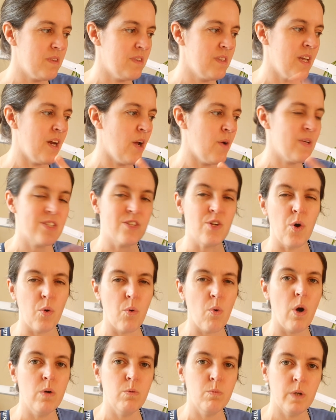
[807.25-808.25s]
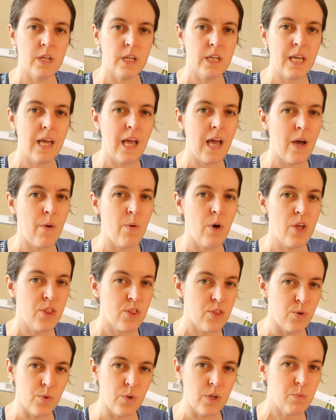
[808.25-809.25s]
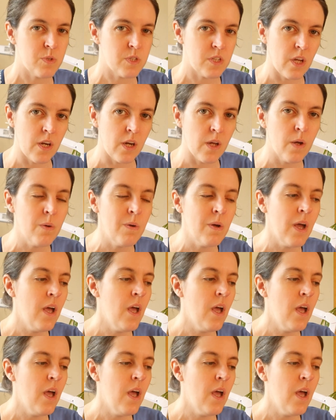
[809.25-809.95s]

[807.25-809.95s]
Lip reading: it's not quite working how I thought it was gonna,